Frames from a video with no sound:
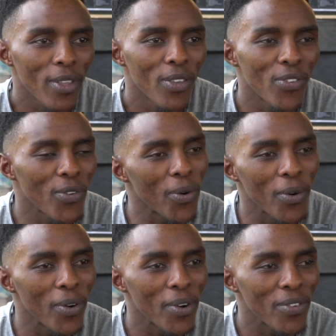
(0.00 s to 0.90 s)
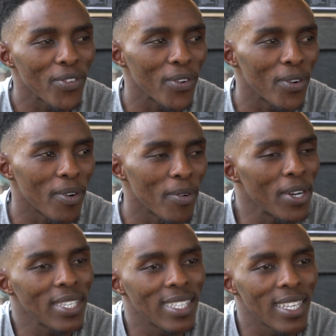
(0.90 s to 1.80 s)
So
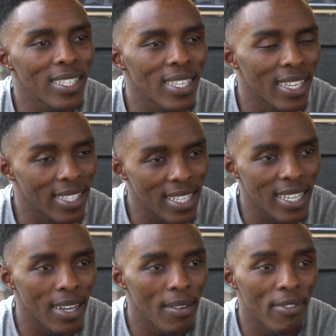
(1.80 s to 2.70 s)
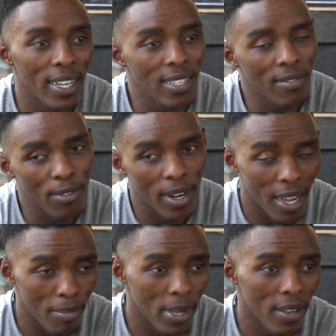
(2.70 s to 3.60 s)
because this Azinga fighting for
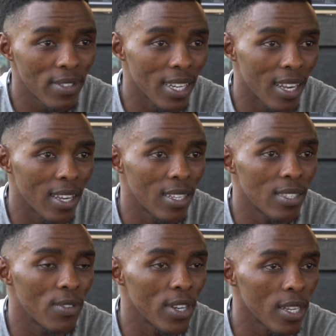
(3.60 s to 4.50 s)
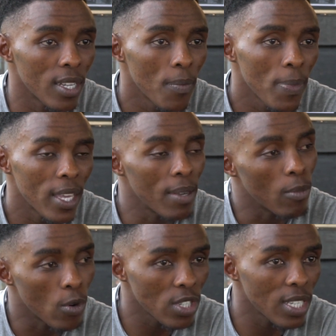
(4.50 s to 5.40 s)
IBF title is very
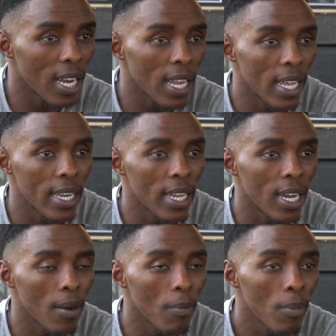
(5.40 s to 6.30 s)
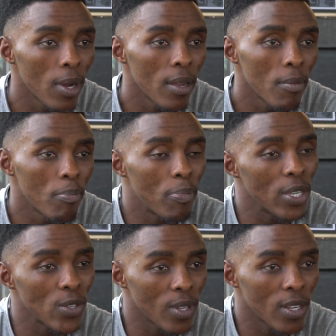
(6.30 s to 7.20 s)
emotional and
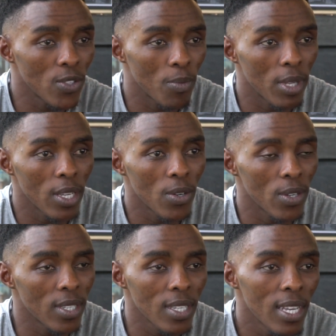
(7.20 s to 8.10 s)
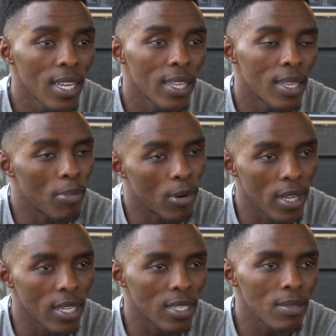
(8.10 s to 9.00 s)
personal to me, because the boy
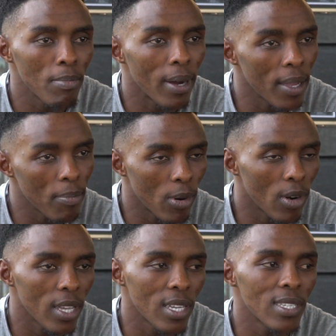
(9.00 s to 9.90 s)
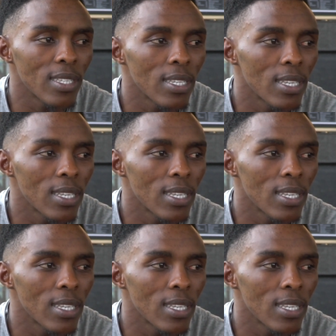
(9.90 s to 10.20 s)
is my boy, is